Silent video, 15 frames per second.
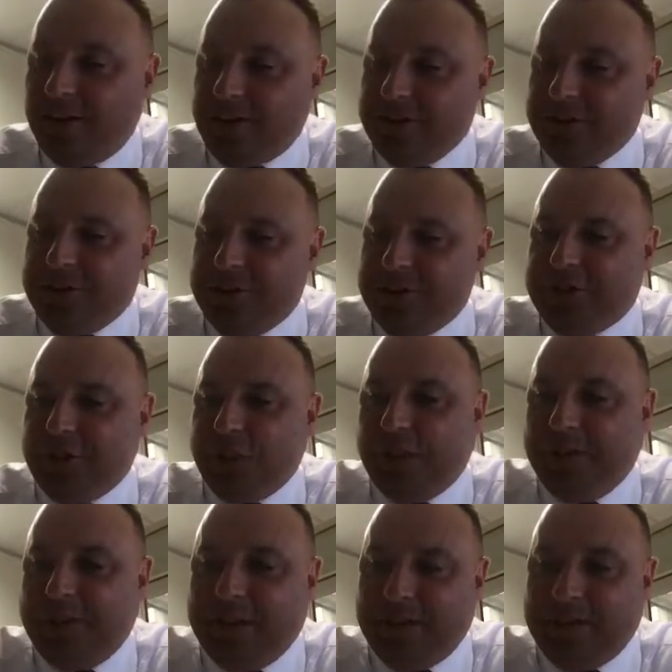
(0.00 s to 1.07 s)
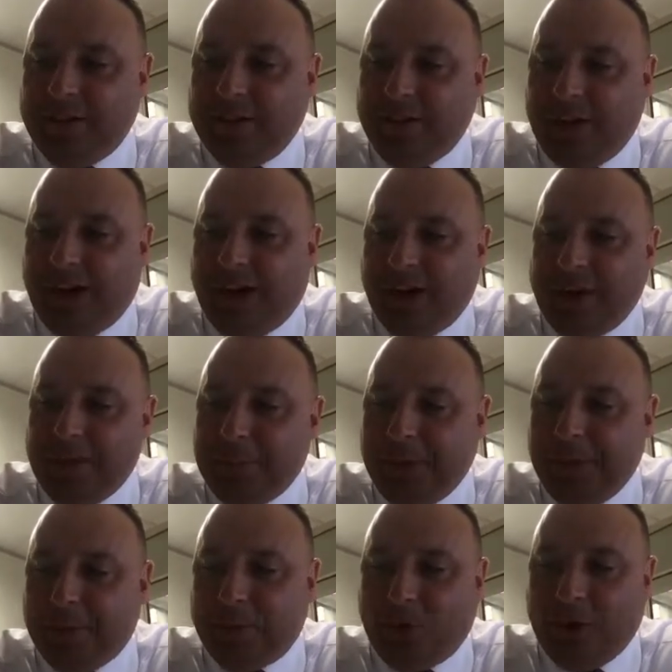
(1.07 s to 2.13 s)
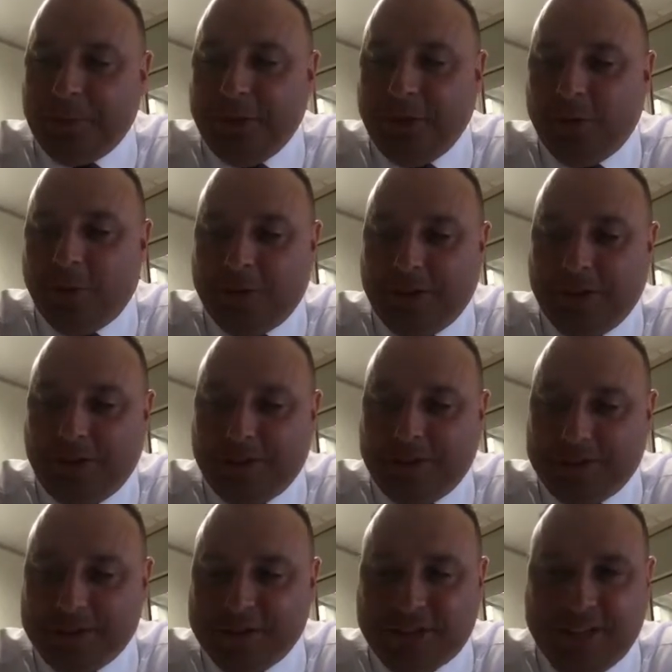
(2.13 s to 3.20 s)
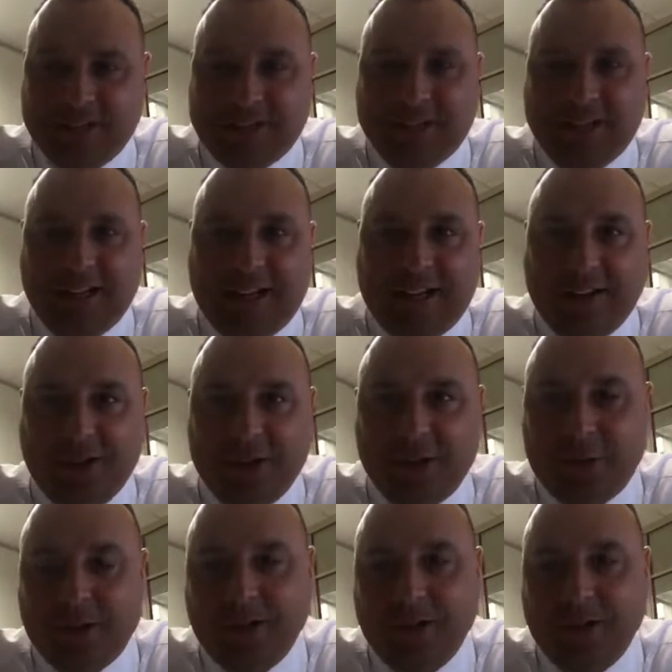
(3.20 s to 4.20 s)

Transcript: because she's the one that hired me and brought me on here at the CCIU,